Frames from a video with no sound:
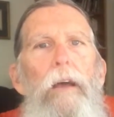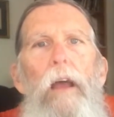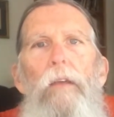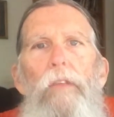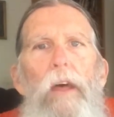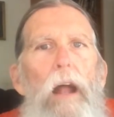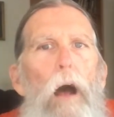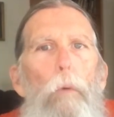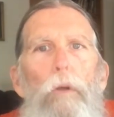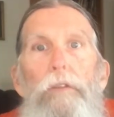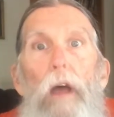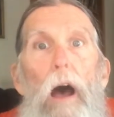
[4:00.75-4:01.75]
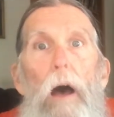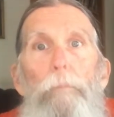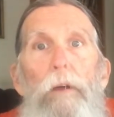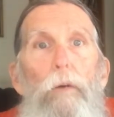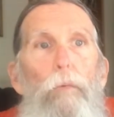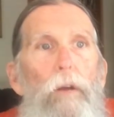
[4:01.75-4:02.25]
and then I will
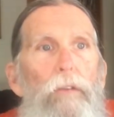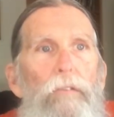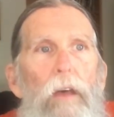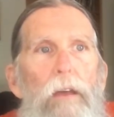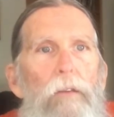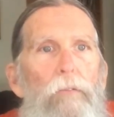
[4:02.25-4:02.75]
top it with, say,